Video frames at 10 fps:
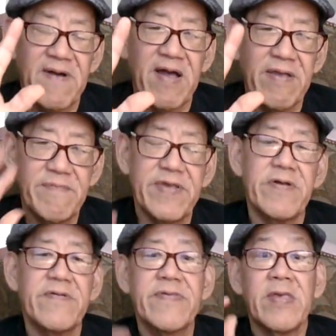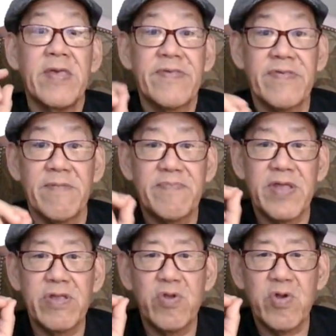5 years.
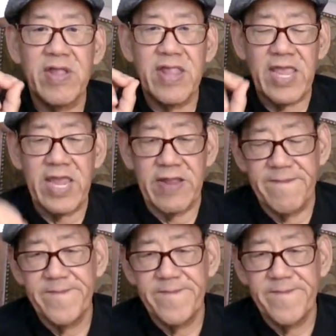Something you can eat.